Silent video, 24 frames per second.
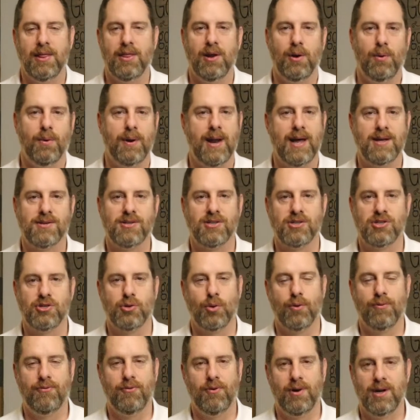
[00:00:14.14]
the Lord has in
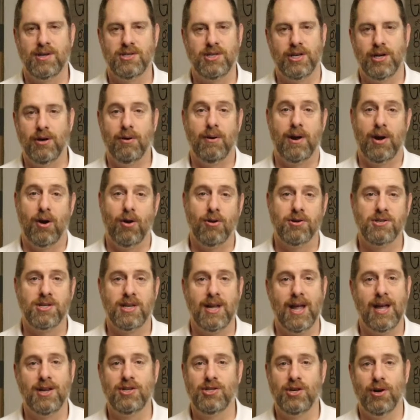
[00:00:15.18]
store for us here at
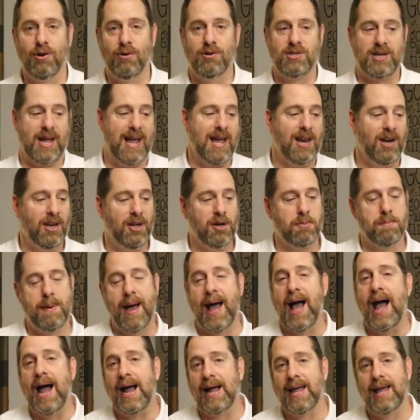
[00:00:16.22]
RCA Church, and look
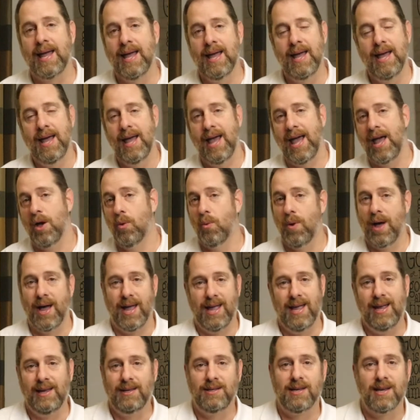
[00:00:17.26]
back at
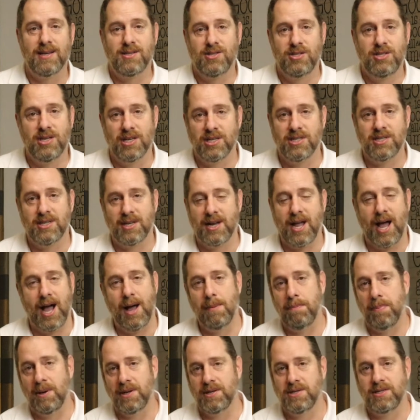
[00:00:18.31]
what He has just
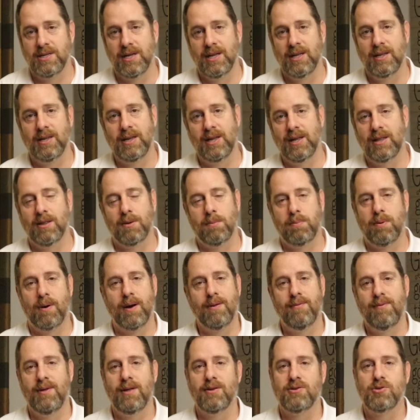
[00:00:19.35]
accomplished in, in the
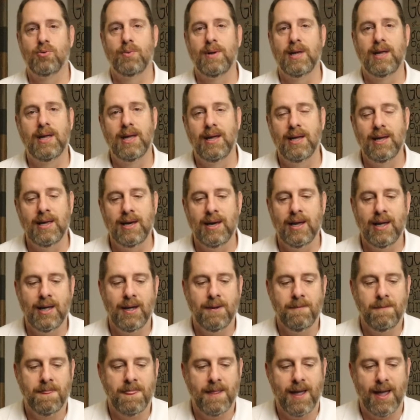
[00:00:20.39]
previous weekend.
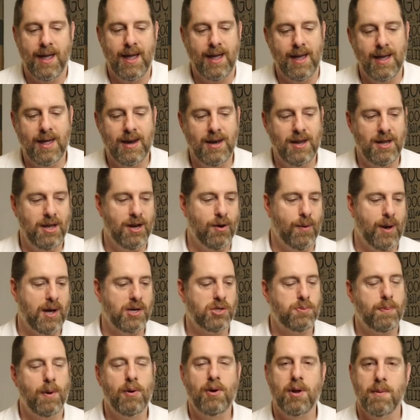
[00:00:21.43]
And, you know,
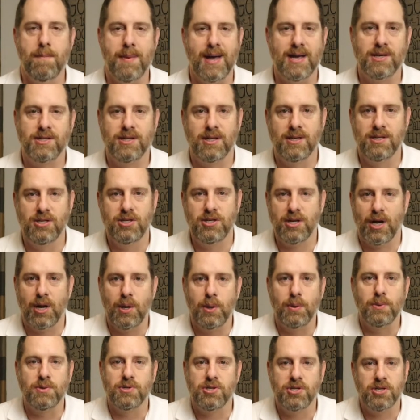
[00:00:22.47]
I spoke a message
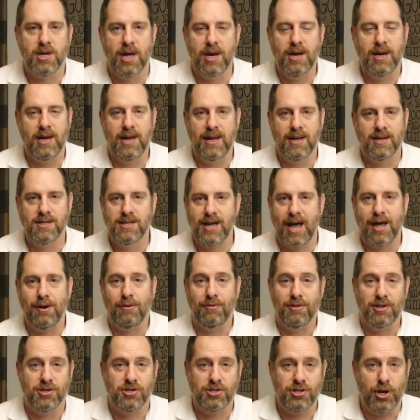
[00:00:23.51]
on Sunday
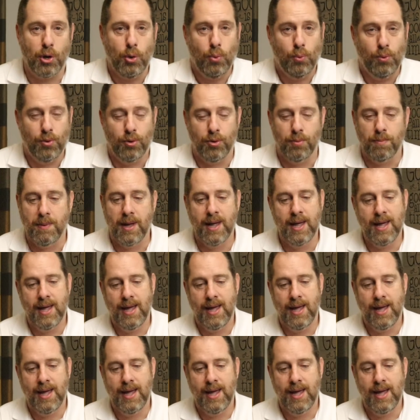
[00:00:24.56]
entitled The Soul Room.